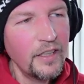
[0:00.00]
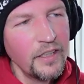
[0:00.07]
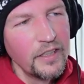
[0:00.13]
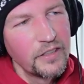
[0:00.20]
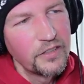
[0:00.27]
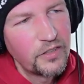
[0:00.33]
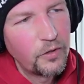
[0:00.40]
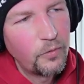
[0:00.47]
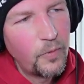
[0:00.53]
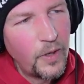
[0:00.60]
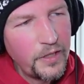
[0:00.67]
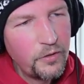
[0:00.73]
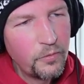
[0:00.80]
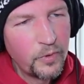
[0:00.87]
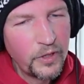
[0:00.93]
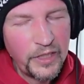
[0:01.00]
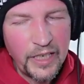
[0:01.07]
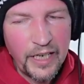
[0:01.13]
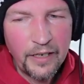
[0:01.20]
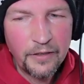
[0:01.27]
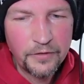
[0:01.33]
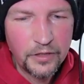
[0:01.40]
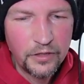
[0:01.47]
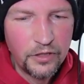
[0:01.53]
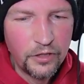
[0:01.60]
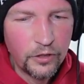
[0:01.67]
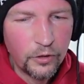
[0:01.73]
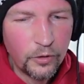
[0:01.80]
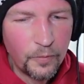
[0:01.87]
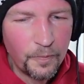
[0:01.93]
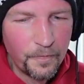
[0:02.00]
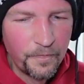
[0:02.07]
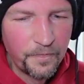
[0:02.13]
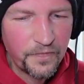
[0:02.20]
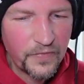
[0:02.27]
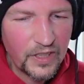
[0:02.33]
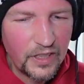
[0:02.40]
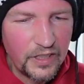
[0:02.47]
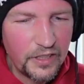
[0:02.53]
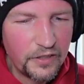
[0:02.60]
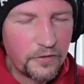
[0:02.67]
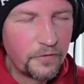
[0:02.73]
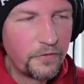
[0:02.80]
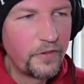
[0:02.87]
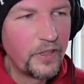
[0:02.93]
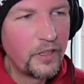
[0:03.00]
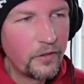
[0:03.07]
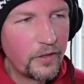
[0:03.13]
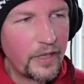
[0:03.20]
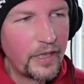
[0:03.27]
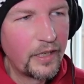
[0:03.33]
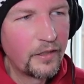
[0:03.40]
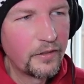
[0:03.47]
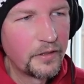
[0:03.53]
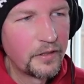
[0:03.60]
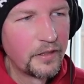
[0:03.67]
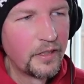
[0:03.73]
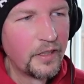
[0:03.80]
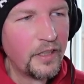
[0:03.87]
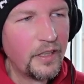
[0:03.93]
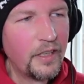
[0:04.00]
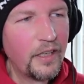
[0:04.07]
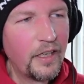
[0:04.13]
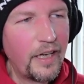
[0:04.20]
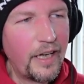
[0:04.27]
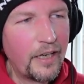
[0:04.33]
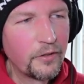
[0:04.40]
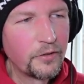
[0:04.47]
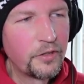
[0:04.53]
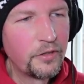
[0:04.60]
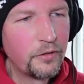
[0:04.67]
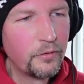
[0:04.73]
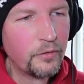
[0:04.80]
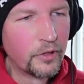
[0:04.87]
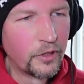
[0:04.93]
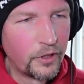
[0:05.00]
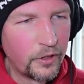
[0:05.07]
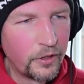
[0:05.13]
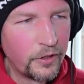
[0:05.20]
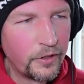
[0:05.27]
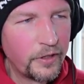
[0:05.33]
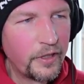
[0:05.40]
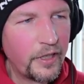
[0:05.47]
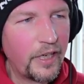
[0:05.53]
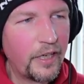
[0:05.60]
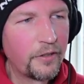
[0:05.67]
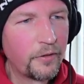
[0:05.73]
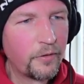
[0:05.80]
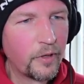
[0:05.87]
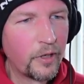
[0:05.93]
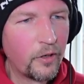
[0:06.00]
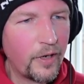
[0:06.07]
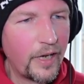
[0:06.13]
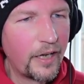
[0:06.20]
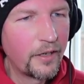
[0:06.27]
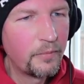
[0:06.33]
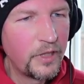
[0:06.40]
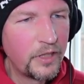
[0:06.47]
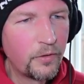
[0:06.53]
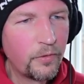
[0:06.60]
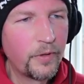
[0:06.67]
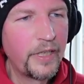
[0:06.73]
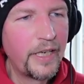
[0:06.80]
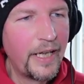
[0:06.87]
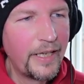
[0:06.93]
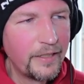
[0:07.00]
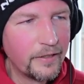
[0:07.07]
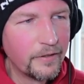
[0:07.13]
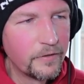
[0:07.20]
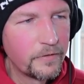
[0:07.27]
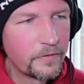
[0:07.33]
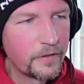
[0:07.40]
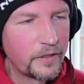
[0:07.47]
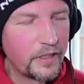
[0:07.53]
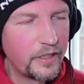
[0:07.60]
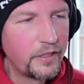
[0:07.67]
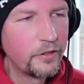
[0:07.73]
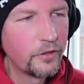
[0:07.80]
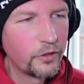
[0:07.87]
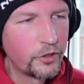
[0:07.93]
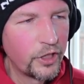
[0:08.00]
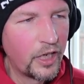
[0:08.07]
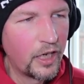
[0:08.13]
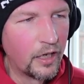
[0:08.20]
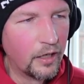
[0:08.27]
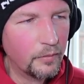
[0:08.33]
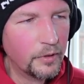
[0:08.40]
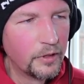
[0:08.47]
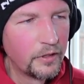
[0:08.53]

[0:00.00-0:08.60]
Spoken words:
So, what you really have to do is figure out how to learn, how to grow, how to be creative in your job